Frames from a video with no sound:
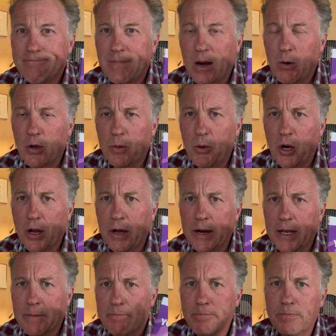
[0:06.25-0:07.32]
I wrote the book on
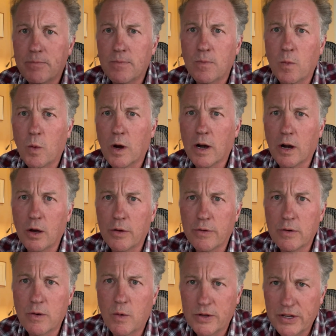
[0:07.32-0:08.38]
it. We're going to go
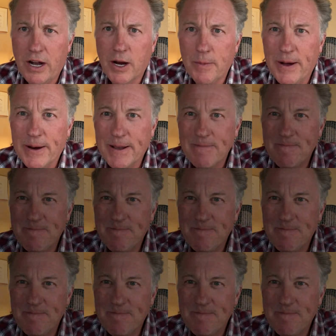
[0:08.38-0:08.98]
through and we'll talk about it.